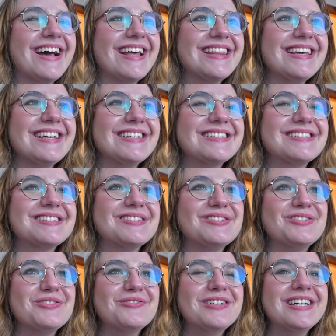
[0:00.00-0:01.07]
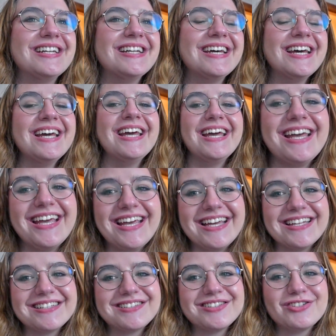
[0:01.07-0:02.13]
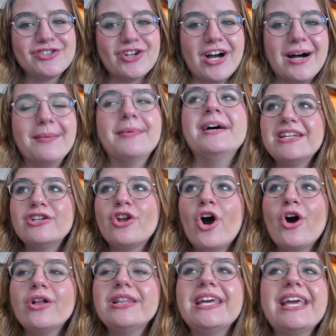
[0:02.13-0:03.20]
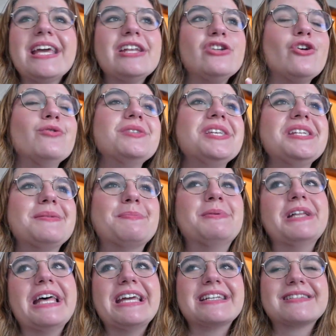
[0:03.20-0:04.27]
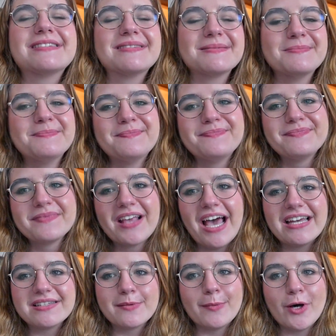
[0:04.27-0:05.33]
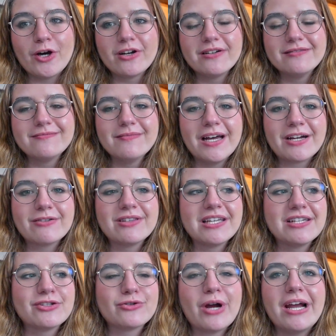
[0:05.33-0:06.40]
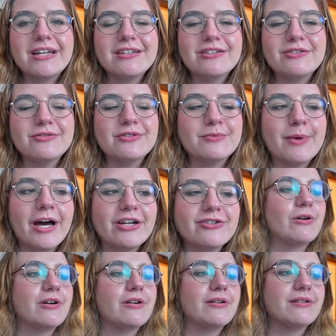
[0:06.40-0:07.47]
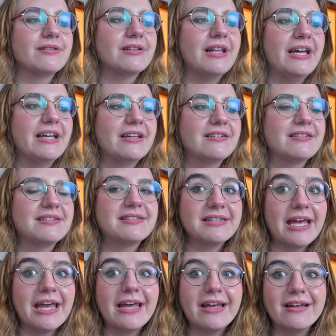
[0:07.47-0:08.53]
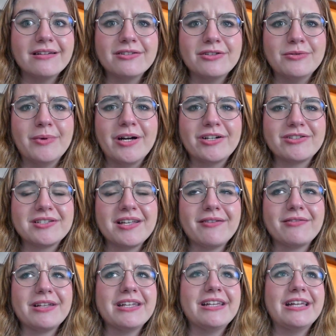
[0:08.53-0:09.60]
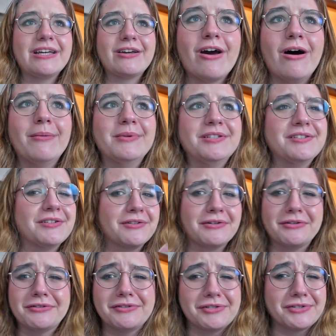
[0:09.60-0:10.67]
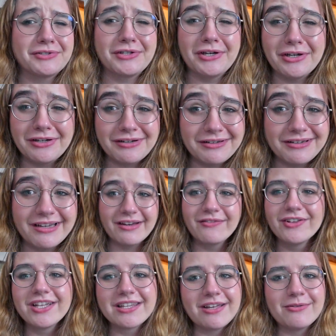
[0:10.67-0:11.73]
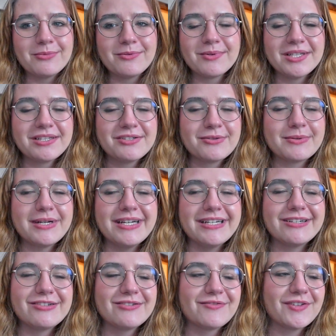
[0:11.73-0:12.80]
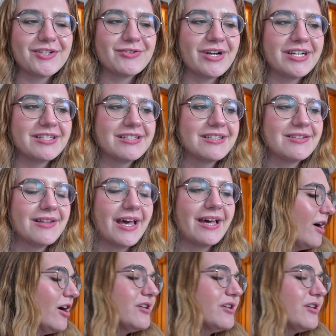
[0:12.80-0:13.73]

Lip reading: I think it's doing its job. It knows its place as a book. I don't think it's trying to do too much or like say too much. It's not really like commenting on society. I feel like that would be really strange if it tried to do that.